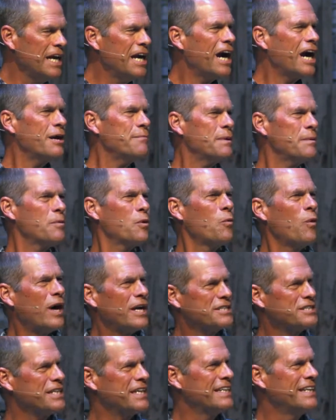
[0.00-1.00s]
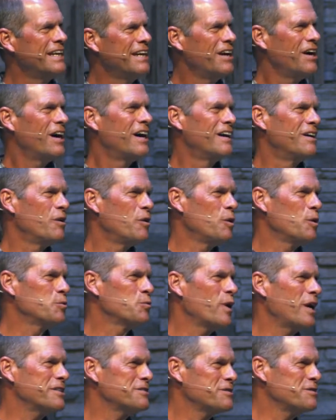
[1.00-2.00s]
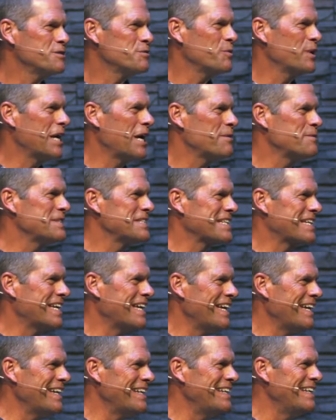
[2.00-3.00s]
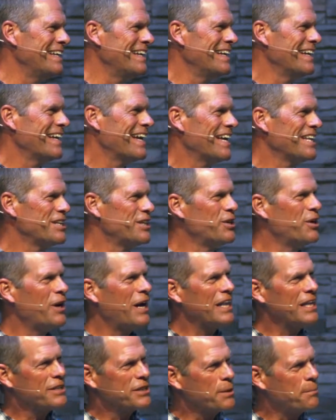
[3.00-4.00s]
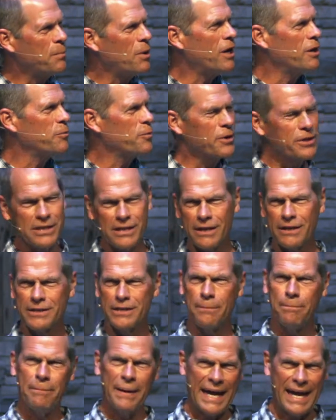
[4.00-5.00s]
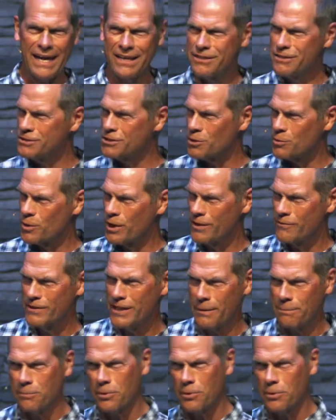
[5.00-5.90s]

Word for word: I remember watching uh, old Westerns when I was a kid, and you know how at the part where the, the bandits or wherever they